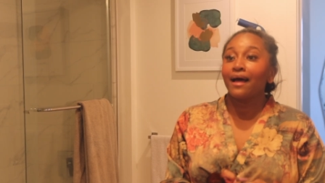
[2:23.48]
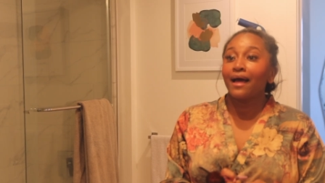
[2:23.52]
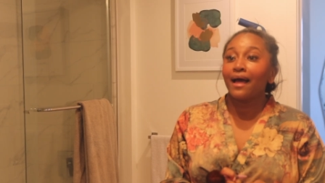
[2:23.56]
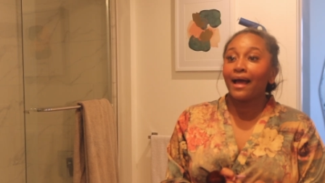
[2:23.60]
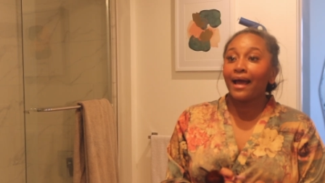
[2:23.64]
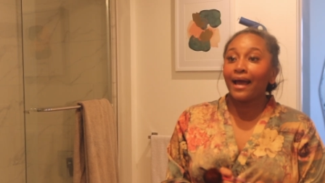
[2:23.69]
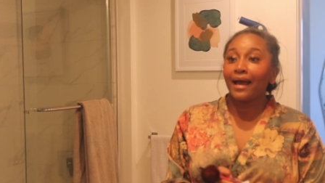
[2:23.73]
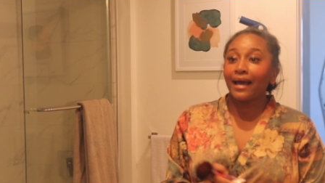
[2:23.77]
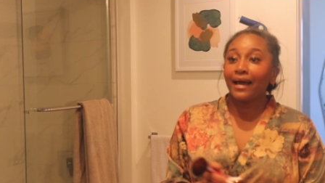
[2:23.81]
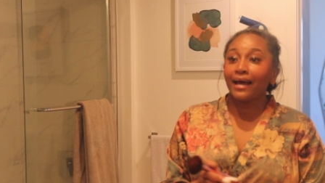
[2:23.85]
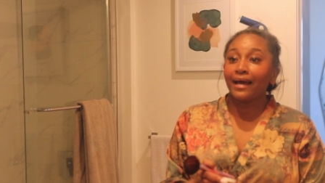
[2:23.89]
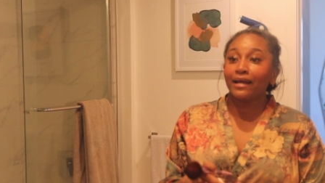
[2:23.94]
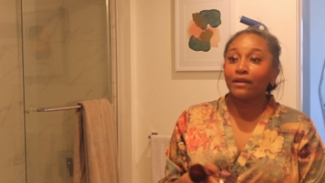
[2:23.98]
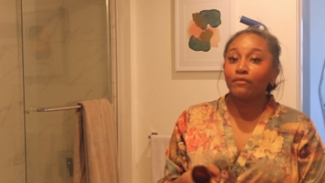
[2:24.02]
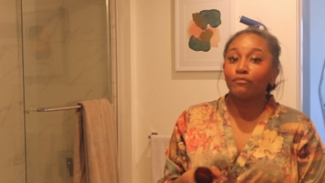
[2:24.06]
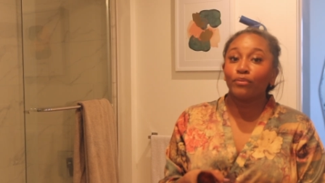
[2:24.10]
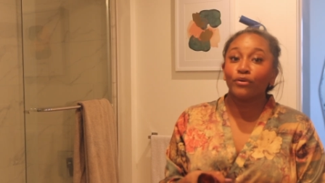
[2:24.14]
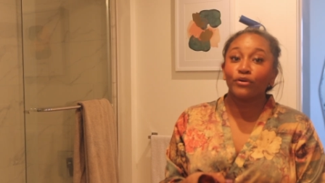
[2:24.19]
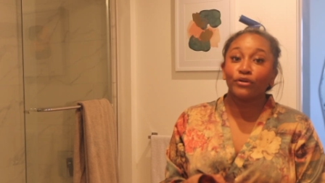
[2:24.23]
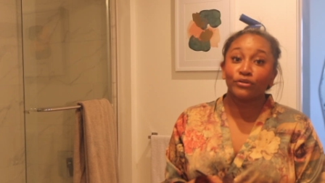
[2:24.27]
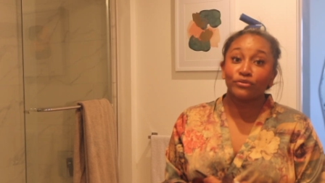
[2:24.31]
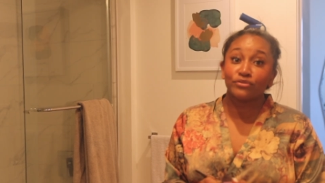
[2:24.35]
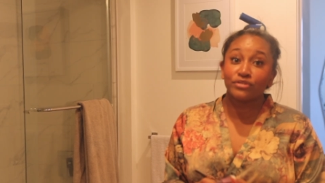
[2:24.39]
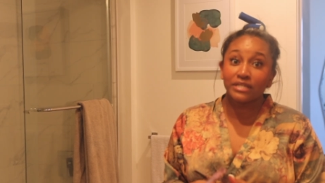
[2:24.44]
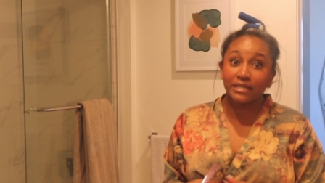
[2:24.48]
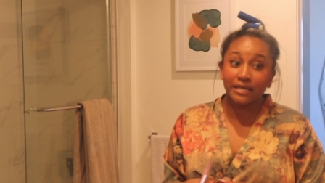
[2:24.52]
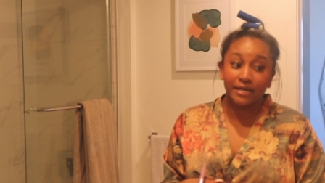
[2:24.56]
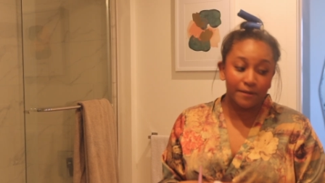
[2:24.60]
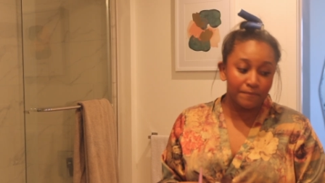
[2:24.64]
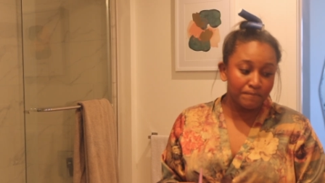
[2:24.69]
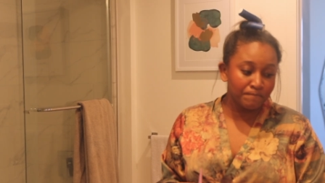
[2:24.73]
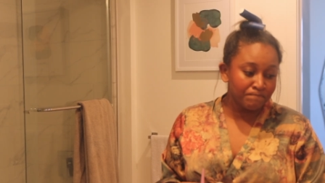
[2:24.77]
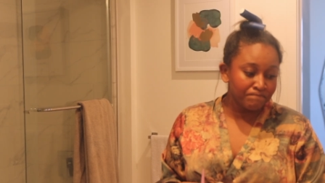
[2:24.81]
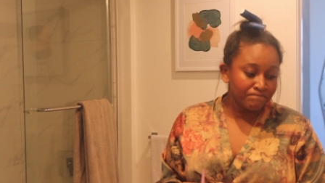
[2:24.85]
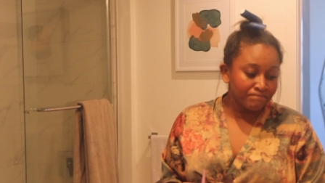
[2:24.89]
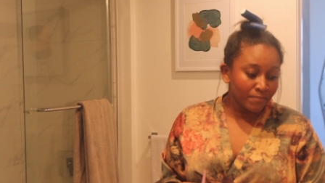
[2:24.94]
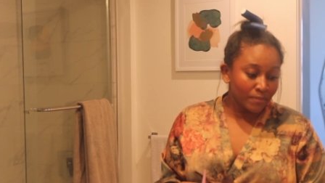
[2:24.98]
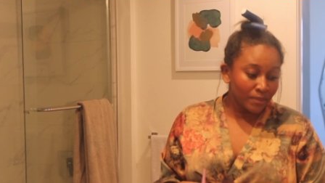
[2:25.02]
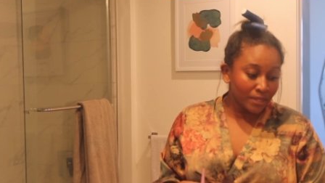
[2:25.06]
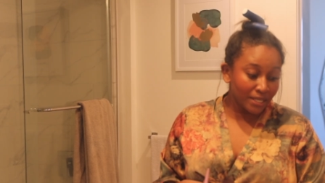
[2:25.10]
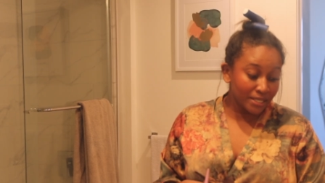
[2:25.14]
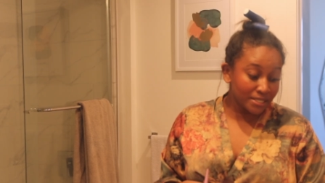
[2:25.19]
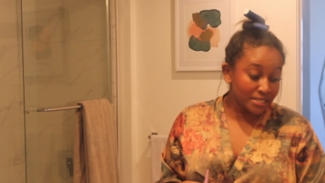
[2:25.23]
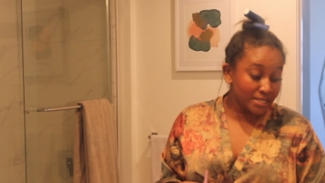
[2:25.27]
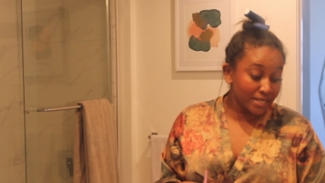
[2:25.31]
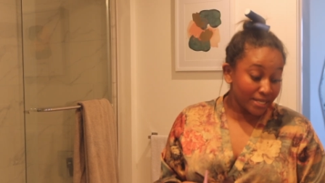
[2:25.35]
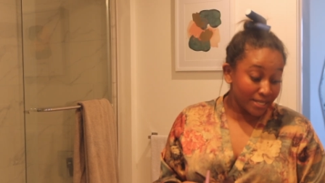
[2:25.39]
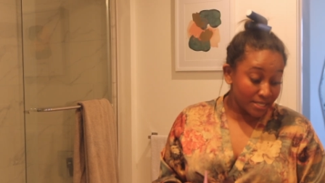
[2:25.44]
and producing?
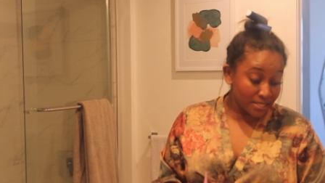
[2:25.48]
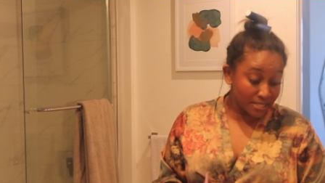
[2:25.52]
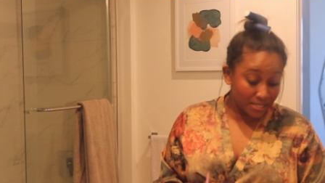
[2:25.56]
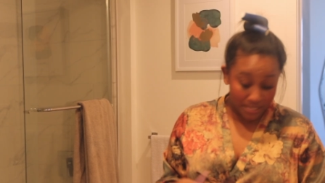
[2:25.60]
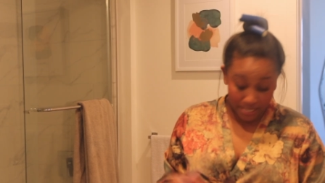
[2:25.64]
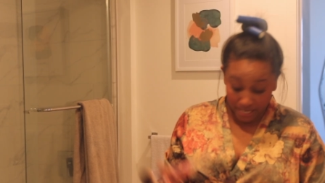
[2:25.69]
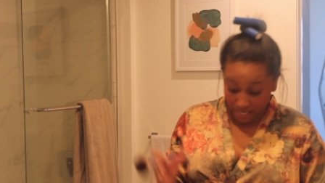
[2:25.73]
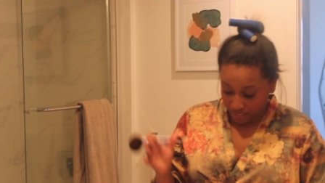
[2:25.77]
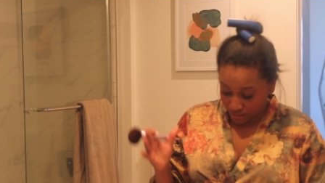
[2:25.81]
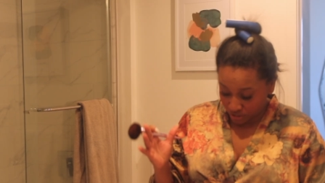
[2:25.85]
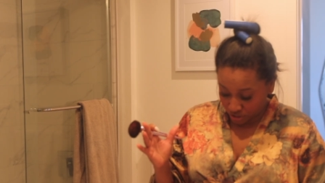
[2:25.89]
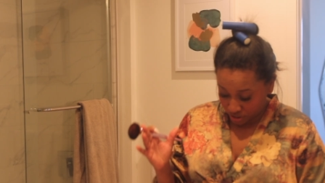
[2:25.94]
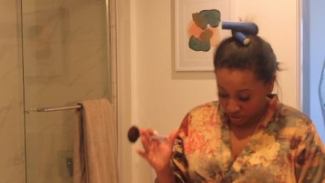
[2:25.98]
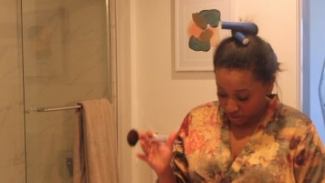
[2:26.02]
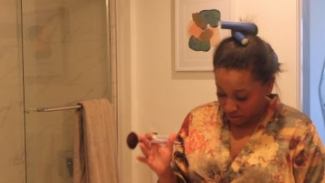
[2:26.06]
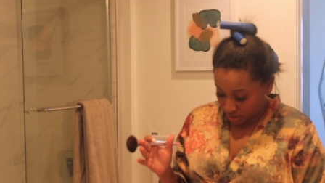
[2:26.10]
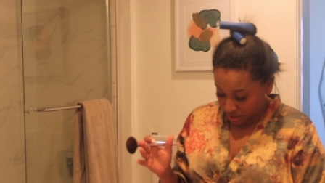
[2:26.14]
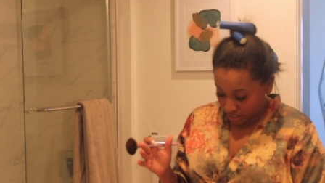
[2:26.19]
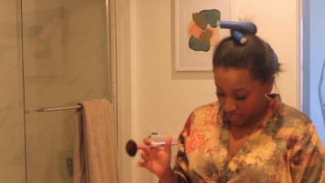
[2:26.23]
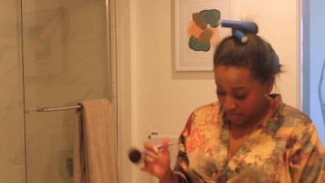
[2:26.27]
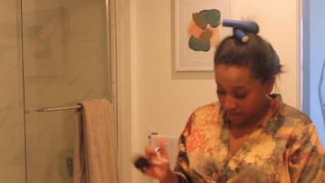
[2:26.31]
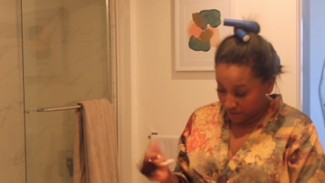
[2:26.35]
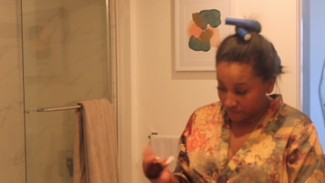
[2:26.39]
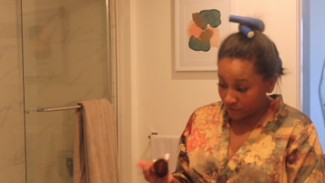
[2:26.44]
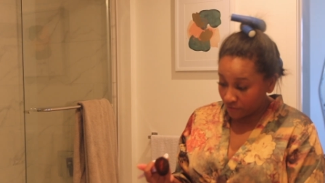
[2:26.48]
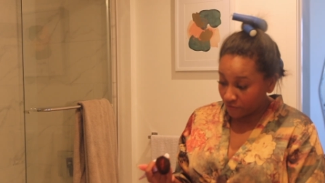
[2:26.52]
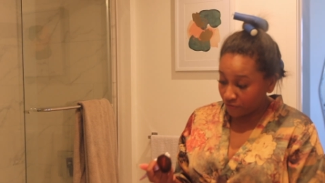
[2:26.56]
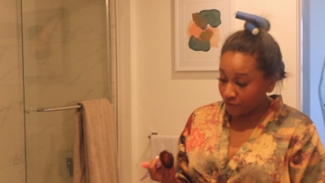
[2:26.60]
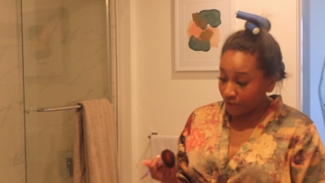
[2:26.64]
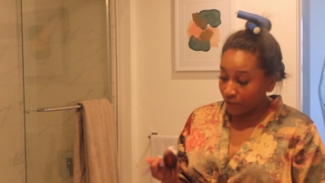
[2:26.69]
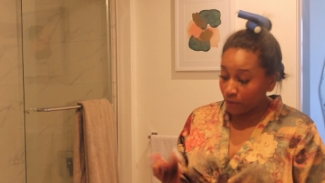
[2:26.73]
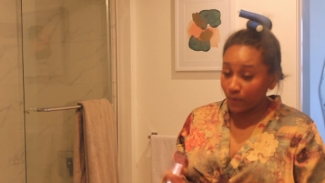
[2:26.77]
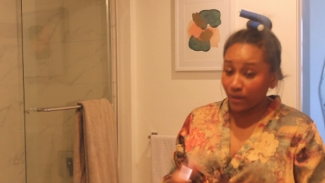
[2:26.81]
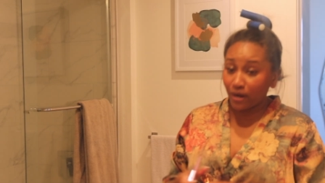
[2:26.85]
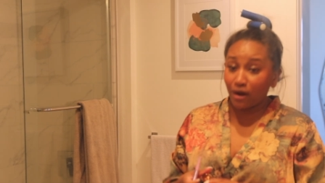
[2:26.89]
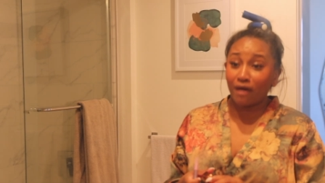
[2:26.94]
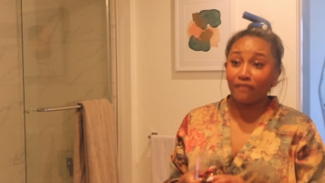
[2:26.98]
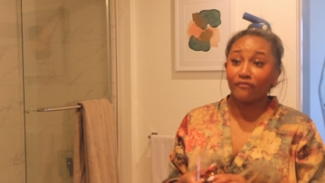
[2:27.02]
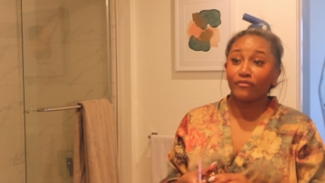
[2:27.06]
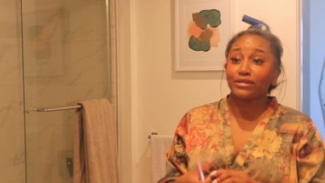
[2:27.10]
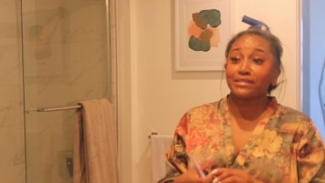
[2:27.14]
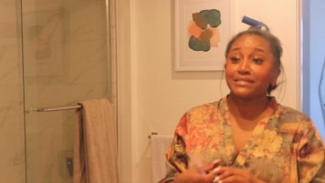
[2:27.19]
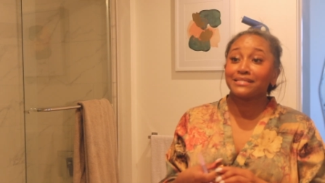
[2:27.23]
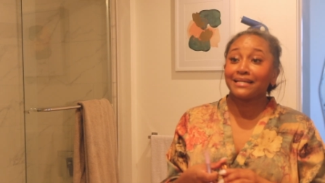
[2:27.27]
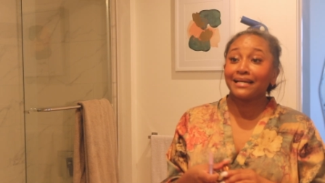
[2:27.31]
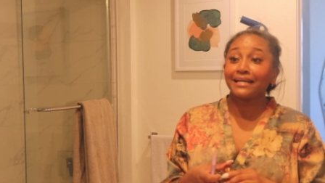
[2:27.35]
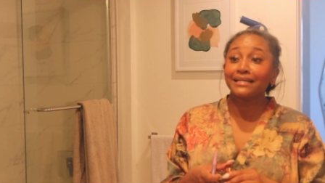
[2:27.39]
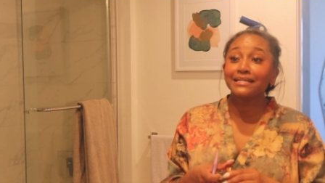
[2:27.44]
This is like just kind of a frequent
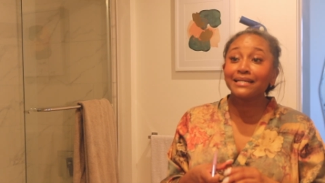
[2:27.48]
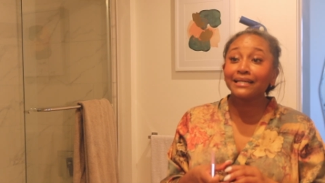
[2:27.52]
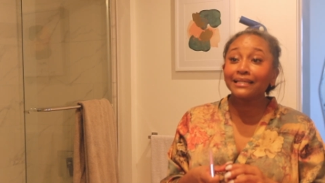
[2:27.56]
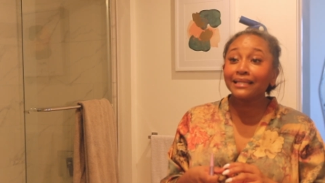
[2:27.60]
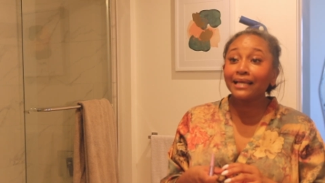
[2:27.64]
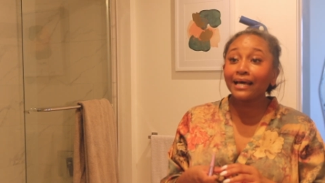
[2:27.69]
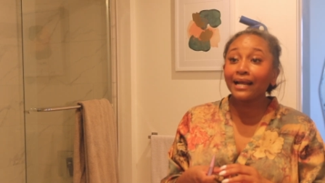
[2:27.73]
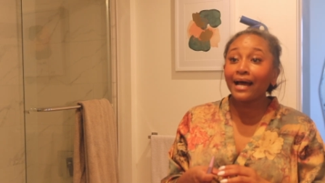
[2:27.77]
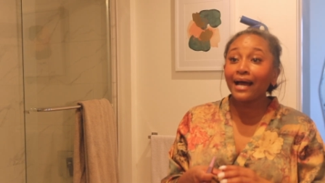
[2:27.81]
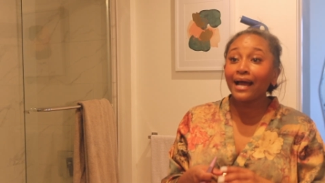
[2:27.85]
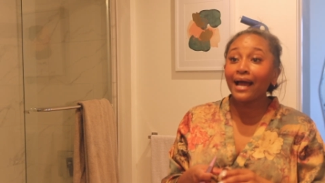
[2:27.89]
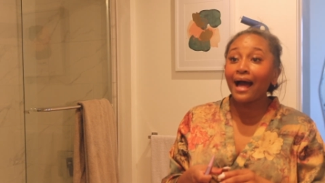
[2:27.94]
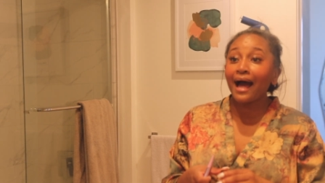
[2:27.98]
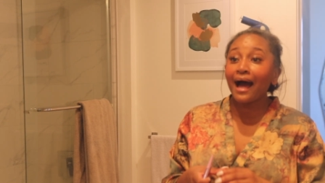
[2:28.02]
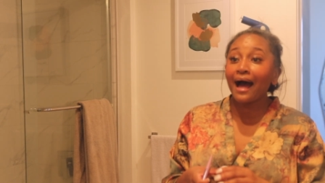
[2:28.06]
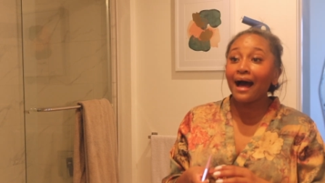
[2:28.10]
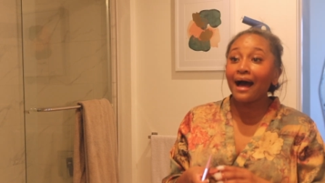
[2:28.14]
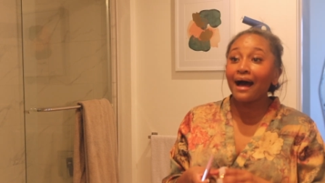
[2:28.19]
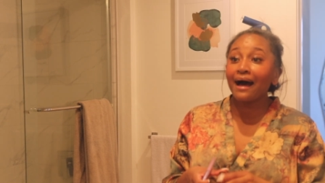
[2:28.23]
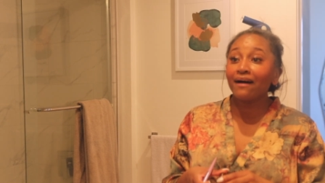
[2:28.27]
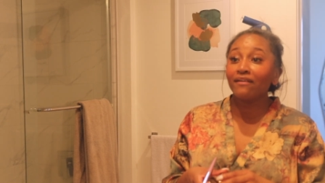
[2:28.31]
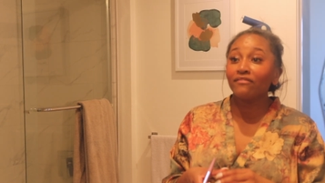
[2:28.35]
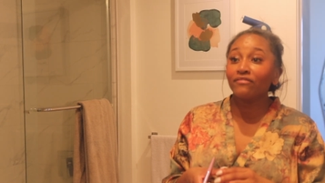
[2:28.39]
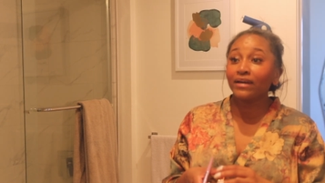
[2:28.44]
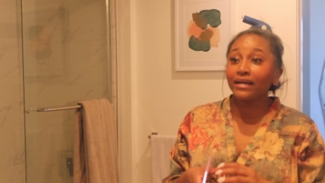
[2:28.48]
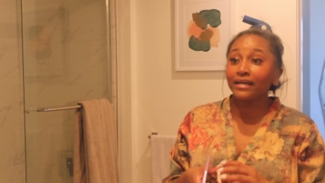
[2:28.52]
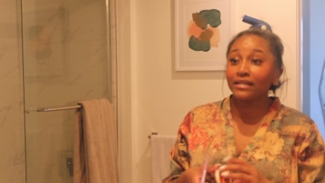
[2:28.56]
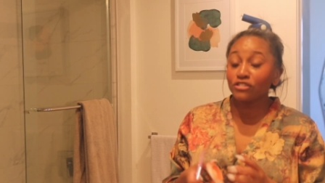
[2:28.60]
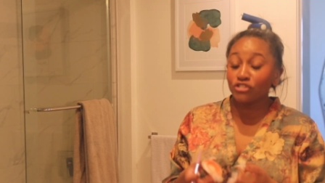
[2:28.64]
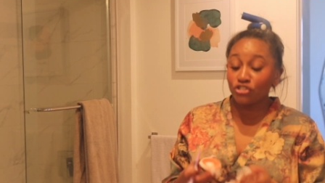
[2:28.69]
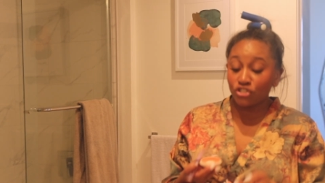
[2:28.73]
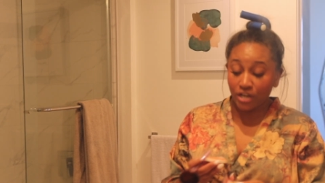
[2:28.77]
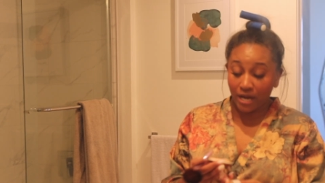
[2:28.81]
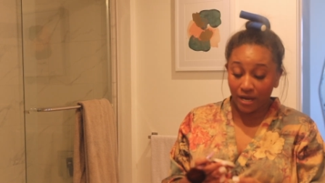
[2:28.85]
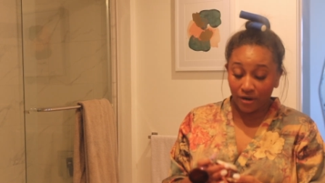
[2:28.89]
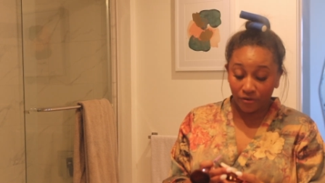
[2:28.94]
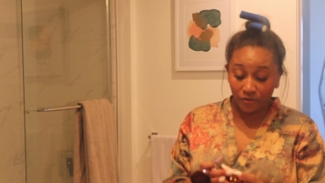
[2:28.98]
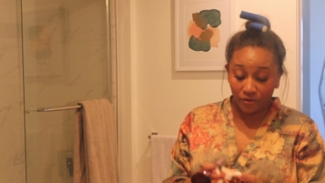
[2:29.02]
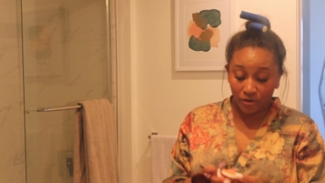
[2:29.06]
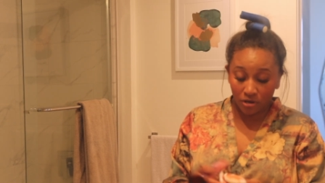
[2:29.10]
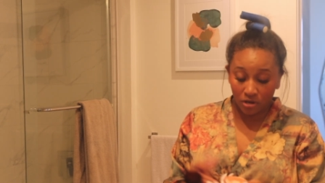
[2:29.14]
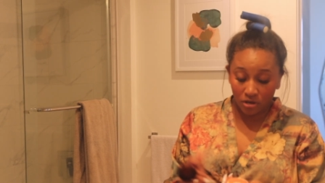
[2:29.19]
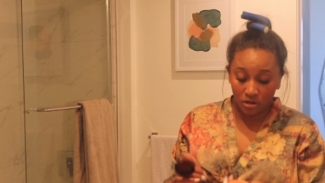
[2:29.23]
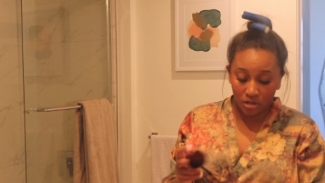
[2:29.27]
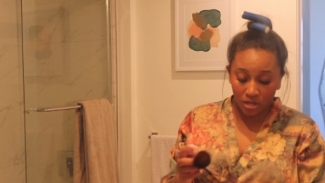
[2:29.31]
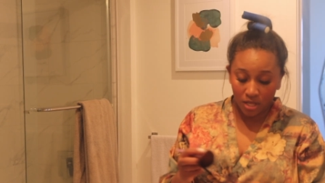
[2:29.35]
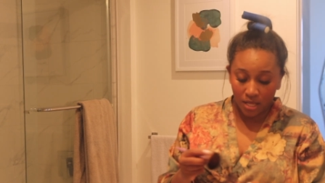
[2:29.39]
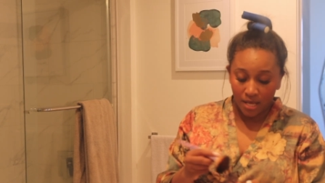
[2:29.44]
conversation that I have in
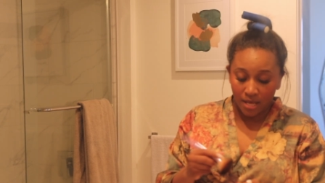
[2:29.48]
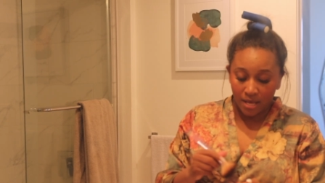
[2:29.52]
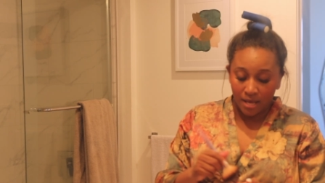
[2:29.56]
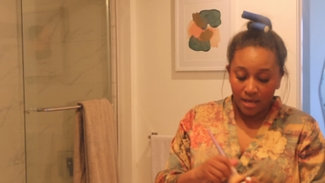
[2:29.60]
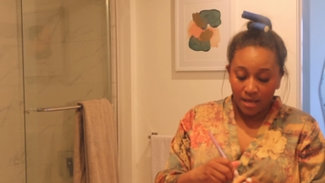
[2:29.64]
general.